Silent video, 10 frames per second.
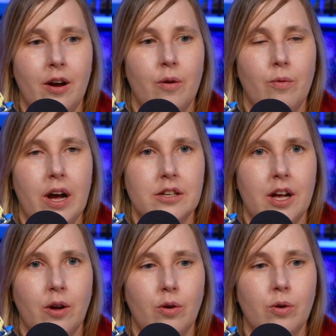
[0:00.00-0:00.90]
Ra's
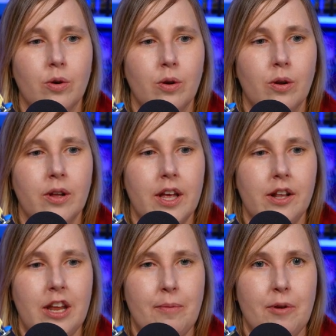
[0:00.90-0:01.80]
al Ghul, and
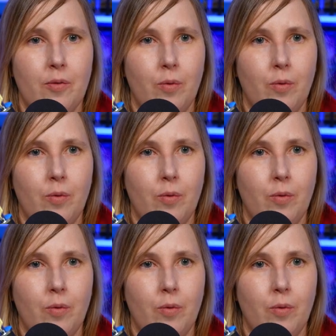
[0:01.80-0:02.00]
Damian